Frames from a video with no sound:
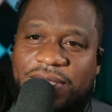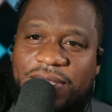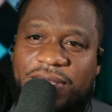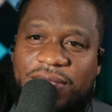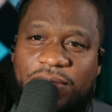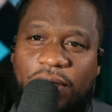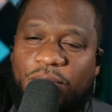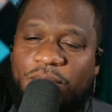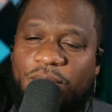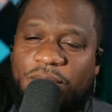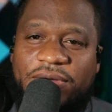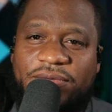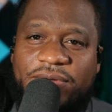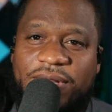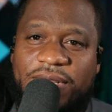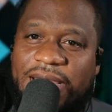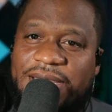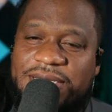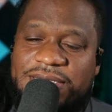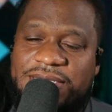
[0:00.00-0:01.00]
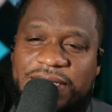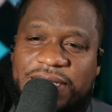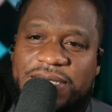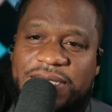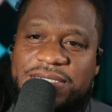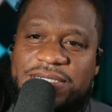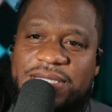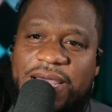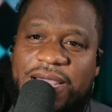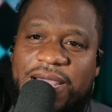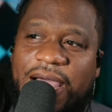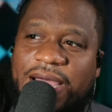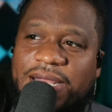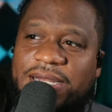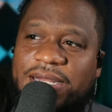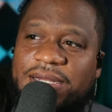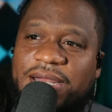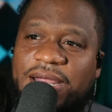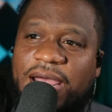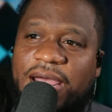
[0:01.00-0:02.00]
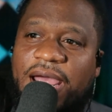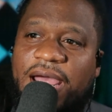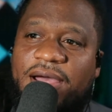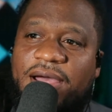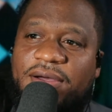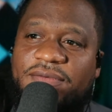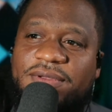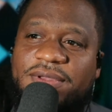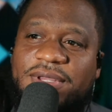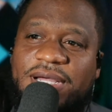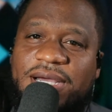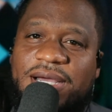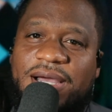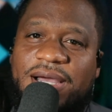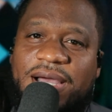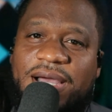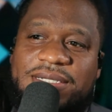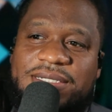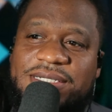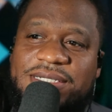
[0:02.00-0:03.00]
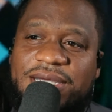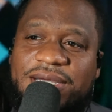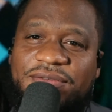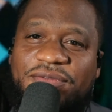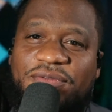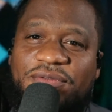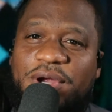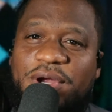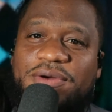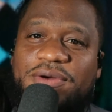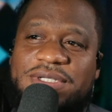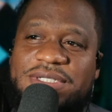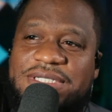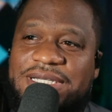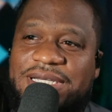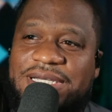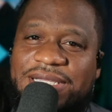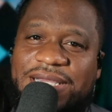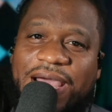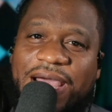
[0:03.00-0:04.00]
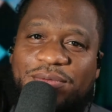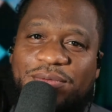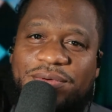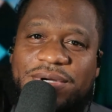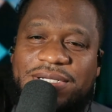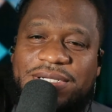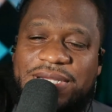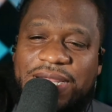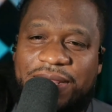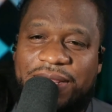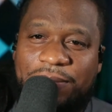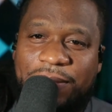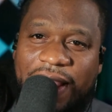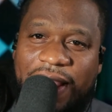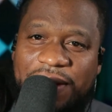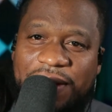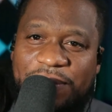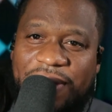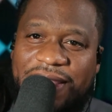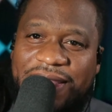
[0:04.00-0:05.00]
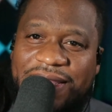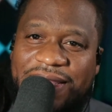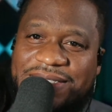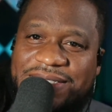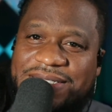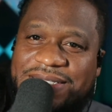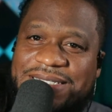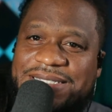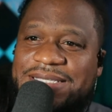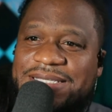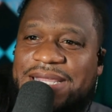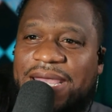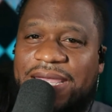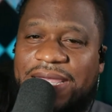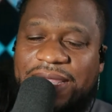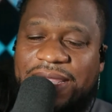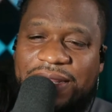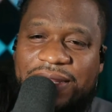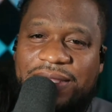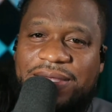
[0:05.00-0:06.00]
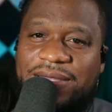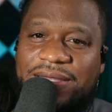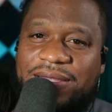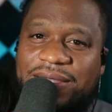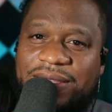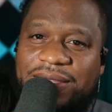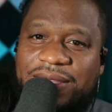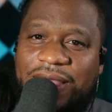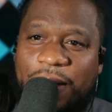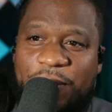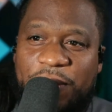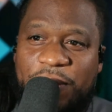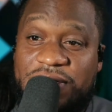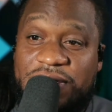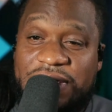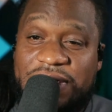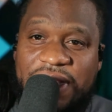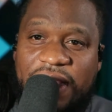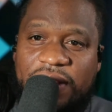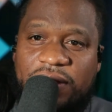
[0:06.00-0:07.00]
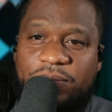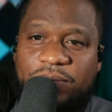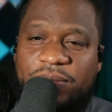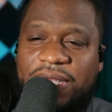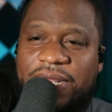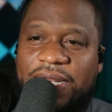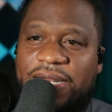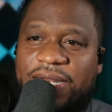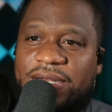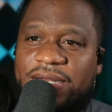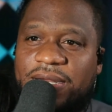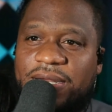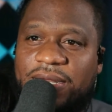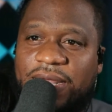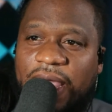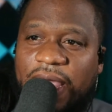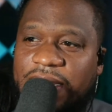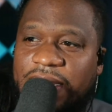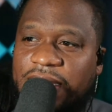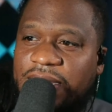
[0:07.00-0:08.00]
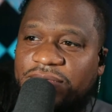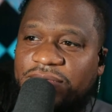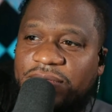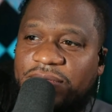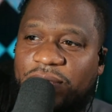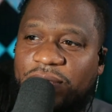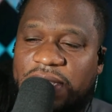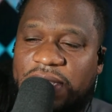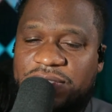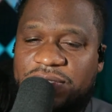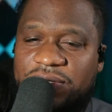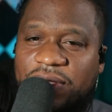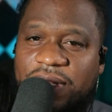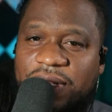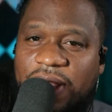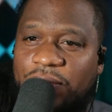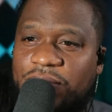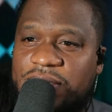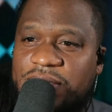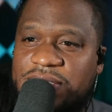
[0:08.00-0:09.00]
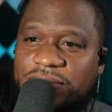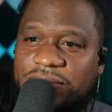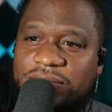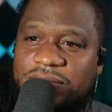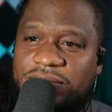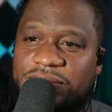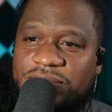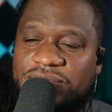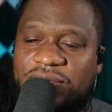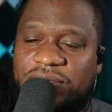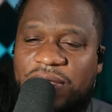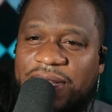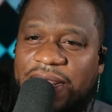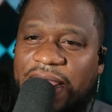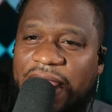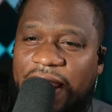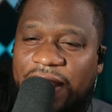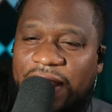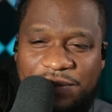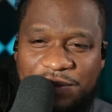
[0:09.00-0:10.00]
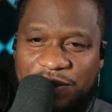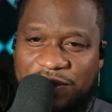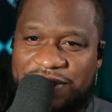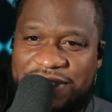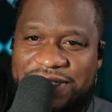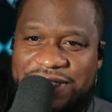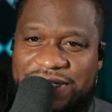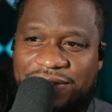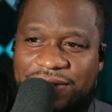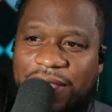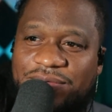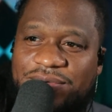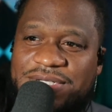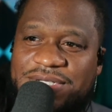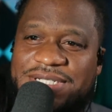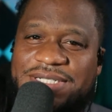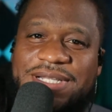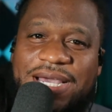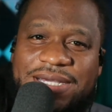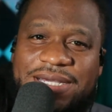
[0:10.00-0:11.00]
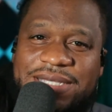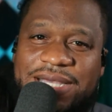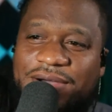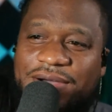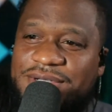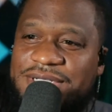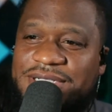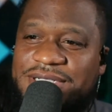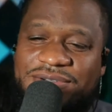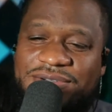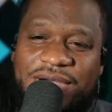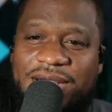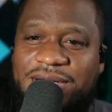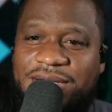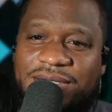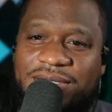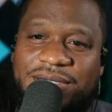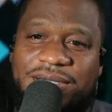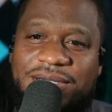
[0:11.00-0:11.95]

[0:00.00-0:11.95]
or whatever the case is, like I didn't have the content frequency that would, in my opinion, sustain a music channel. But I didn't even when I started, I wasn't trying to have a music channel. I was just like I said, I was just trying to